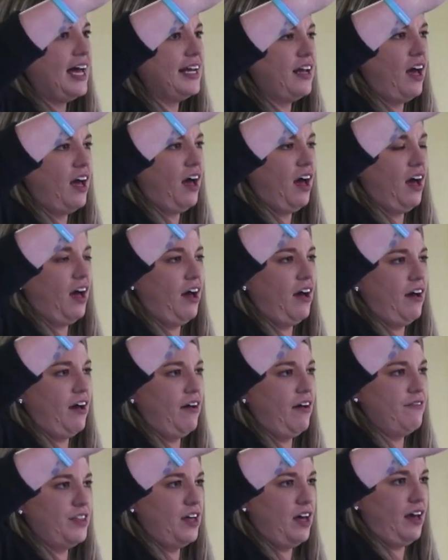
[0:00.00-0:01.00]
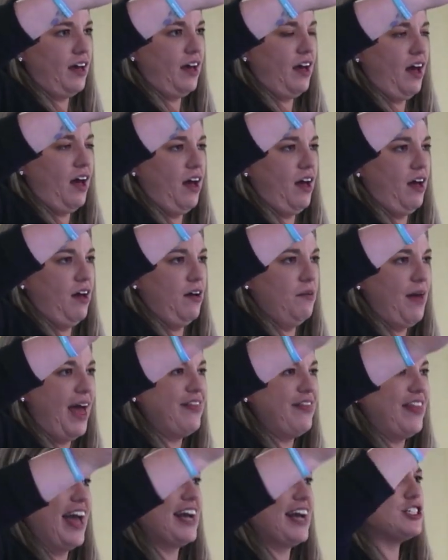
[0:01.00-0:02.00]
of
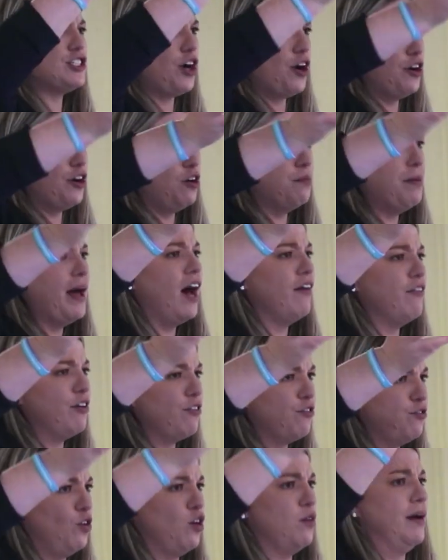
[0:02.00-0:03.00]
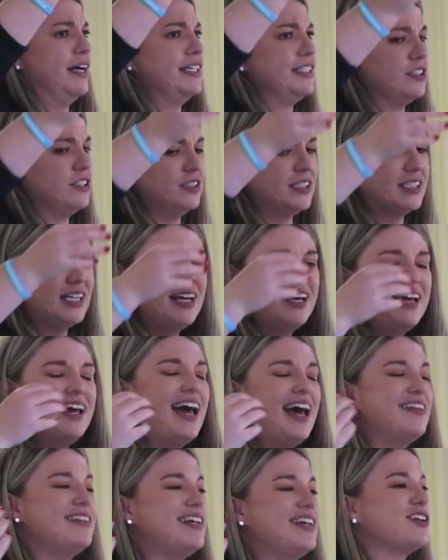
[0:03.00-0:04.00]
the external pelvic floor muscles.
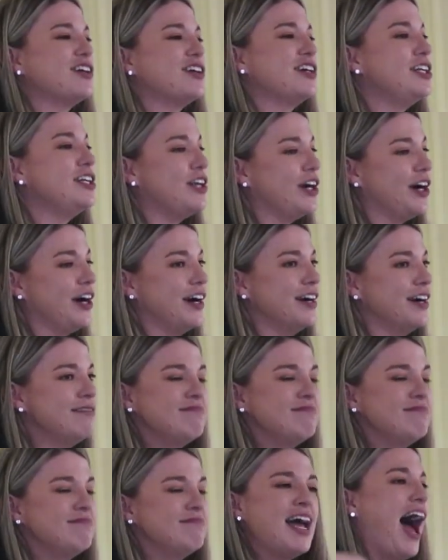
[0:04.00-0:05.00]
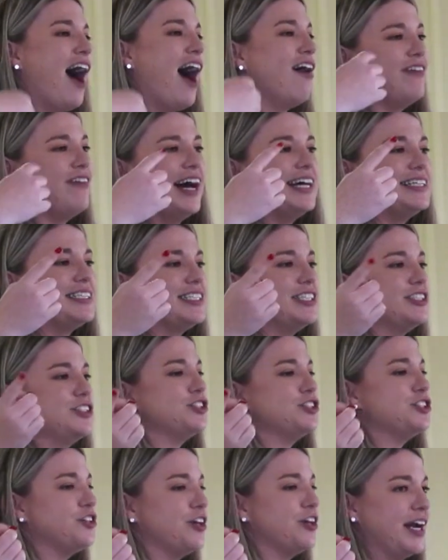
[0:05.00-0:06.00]
And they're going to learn how fast is your
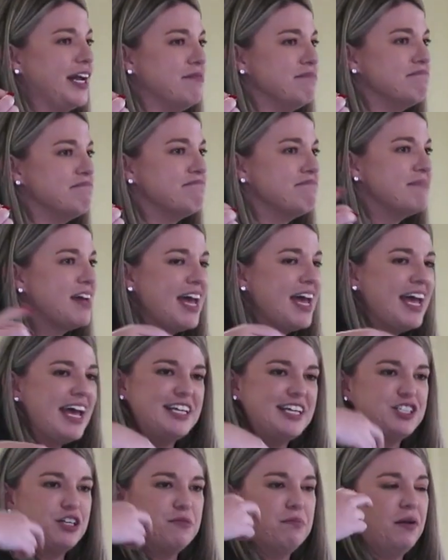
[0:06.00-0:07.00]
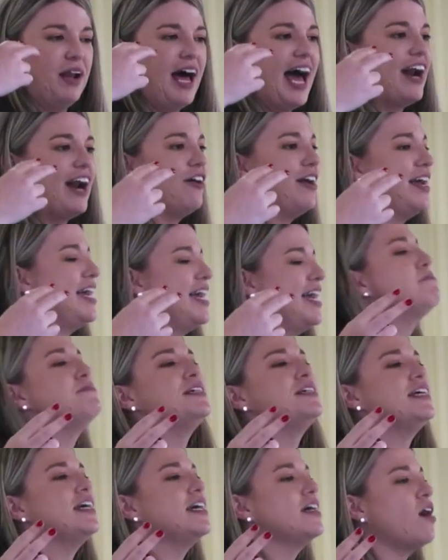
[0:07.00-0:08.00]
stream. Is your bladder
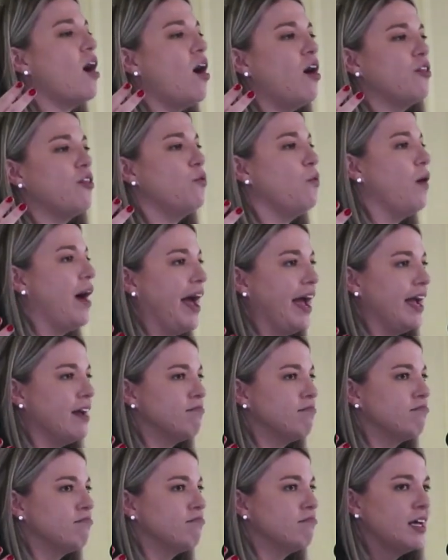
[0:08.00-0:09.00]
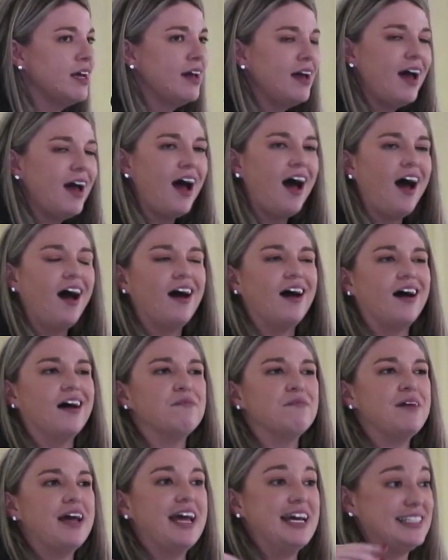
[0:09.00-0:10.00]
emptying all the way?
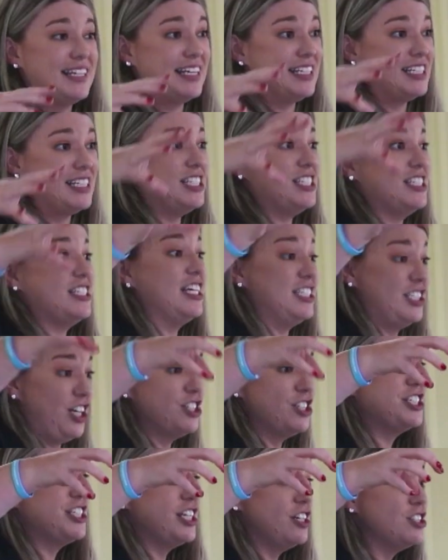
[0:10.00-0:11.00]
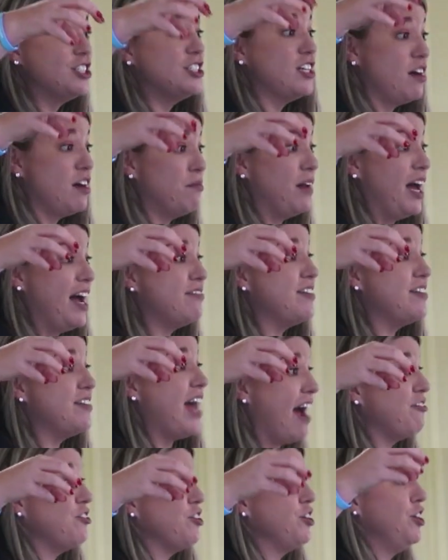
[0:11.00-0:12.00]
Is there still some left
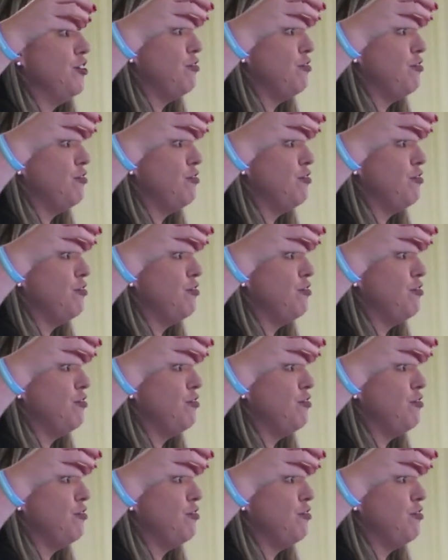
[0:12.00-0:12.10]
after you've